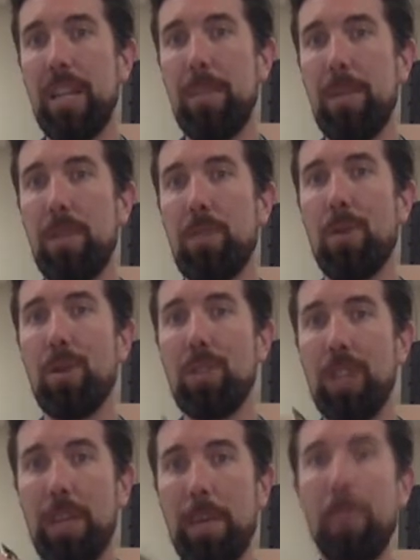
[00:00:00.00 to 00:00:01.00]
to be gross.
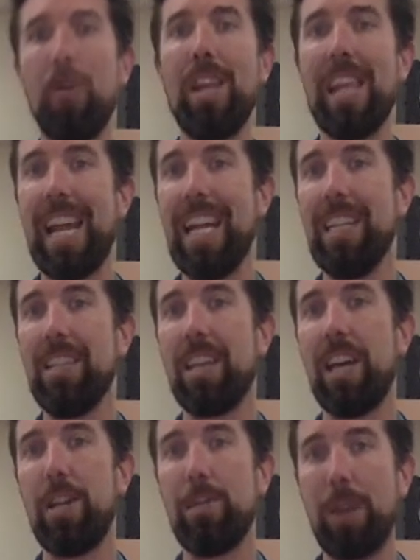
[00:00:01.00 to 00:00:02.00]
You're going to be putting that
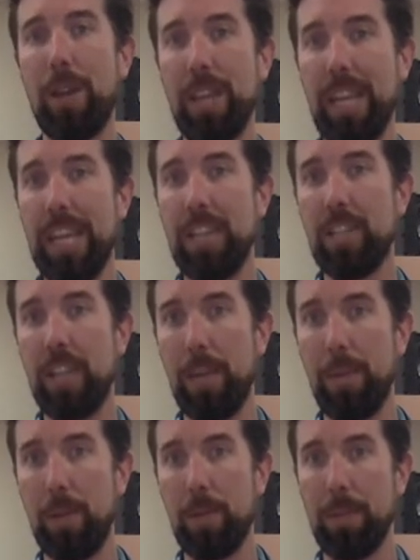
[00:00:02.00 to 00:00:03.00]
inside your mouth each day
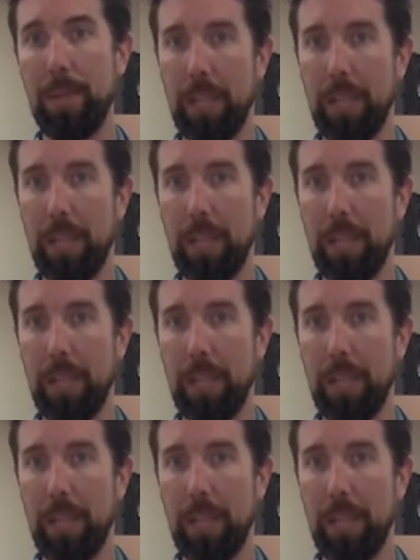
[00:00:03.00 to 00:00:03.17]
when you play.